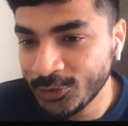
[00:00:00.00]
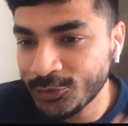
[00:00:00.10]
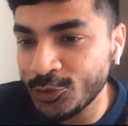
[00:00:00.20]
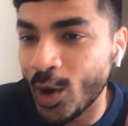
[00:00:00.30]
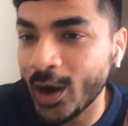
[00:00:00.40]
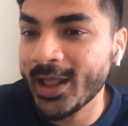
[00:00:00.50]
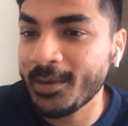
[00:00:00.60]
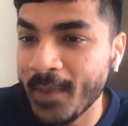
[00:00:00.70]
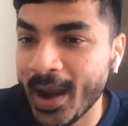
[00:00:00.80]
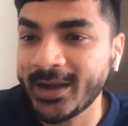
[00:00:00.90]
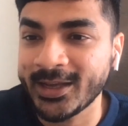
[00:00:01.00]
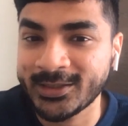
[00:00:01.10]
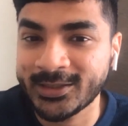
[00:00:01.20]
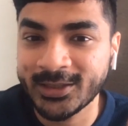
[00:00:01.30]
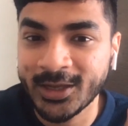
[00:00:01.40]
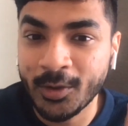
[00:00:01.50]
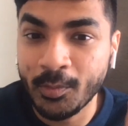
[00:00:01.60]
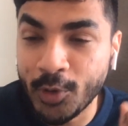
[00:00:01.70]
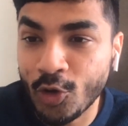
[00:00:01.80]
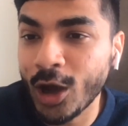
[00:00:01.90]
So what that meant is,
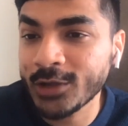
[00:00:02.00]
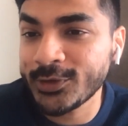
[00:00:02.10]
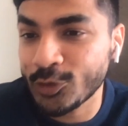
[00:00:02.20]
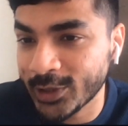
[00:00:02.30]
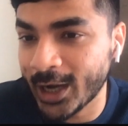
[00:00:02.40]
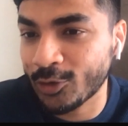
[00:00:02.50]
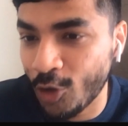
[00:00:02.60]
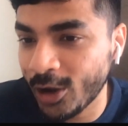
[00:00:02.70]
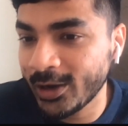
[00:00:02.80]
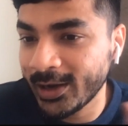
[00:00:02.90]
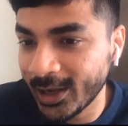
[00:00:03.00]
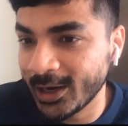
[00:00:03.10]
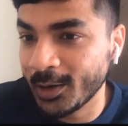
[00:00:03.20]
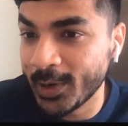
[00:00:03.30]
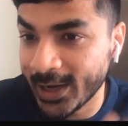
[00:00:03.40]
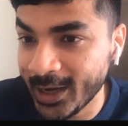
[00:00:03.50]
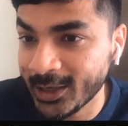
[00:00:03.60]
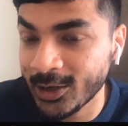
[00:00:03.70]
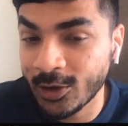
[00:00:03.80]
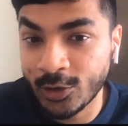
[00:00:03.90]
because we took that call a little bit
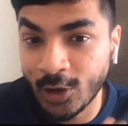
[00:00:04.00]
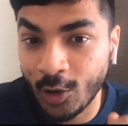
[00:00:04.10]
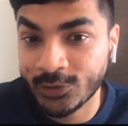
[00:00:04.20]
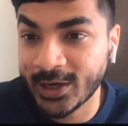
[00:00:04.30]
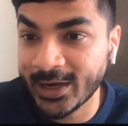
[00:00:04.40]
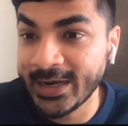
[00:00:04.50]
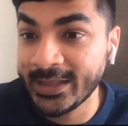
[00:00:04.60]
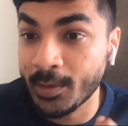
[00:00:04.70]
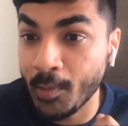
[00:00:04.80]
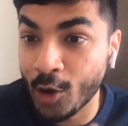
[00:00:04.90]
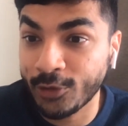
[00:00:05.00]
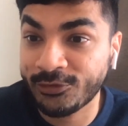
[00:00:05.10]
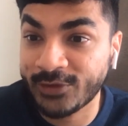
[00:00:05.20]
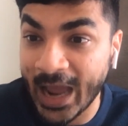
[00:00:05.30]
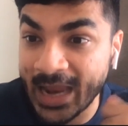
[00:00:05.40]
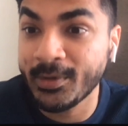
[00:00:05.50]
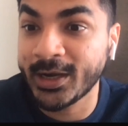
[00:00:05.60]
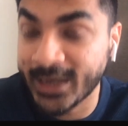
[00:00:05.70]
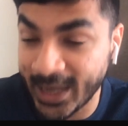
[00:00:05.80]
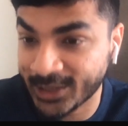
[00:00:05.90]
later, now suddenly the amount of time
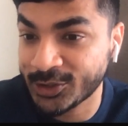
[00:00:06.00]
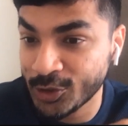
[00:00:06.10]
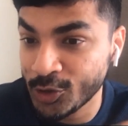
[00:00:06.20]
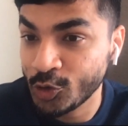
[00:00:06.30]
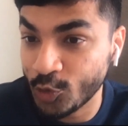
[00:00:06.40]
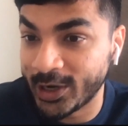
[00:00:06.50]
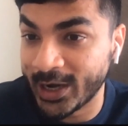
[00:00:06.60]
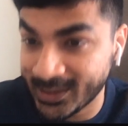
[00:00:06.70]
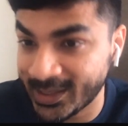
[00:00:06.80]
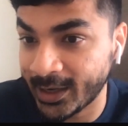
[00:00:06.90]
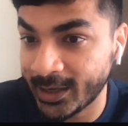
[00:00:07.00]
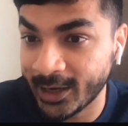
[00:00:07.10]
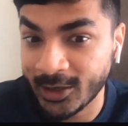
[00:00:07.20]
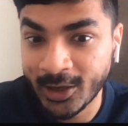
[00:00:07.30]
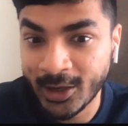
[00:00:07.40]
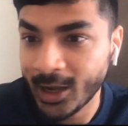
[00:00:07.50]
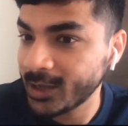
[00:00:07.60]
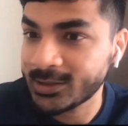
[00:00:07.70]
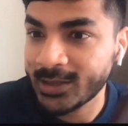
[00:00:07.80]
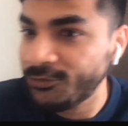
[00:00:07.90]
it takes to address that debt
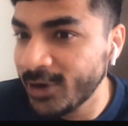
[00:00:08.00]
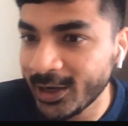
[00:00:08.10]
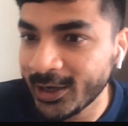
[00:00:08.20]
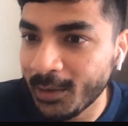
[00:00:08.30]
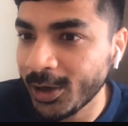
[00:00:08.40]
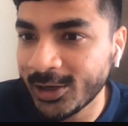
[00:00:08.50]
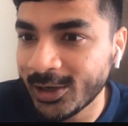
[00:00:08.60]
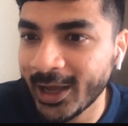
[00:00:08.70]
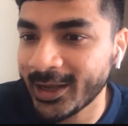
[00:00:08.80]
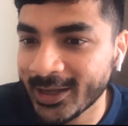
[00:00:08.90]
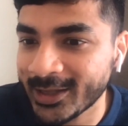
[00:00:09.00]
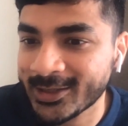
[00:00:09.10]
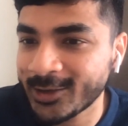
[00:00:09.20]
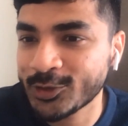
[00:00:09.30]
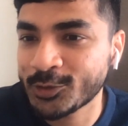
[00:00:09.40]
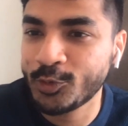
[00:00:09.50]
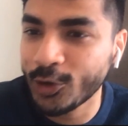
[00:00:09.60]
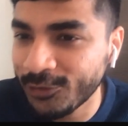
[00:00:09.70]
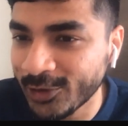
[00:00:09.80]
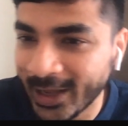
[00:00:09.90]
has definitely doubled. Like it was
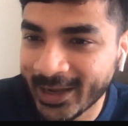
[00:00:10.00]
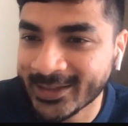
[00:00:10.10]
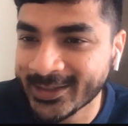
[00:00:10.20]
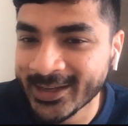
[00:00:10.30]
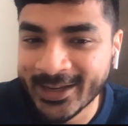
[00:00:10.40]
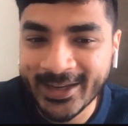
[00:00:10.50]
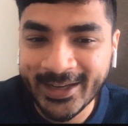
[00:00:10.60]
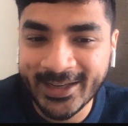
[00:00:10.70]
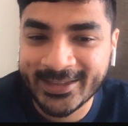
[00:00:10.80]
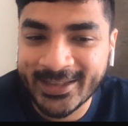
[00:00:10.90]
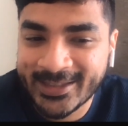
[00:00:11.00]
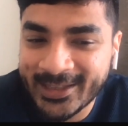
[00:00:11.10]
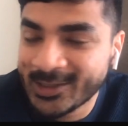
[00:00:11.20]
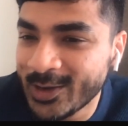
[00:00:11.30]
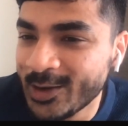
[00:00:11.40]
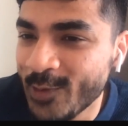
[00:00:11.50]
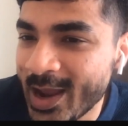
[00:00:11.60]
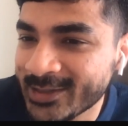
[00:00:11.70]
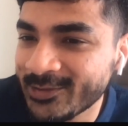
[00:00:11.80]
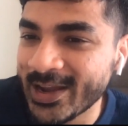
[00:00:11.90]
beautiful. Like it's in a
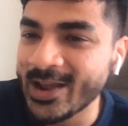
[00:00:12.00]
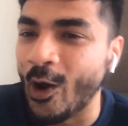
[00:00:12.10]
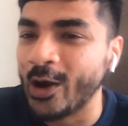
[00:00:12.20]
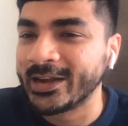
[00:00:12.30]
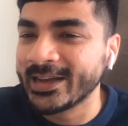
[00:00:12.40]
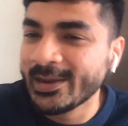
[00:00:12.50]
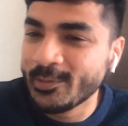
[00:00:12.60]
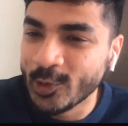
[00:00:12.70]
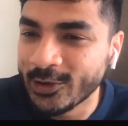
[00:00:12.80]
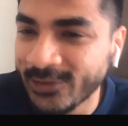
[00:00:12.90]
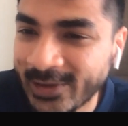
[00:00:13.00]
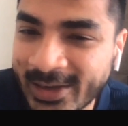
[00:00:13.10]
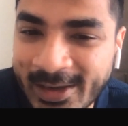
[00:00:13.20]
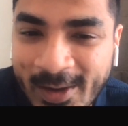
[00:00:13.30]
way it's very hauntingly beautiful.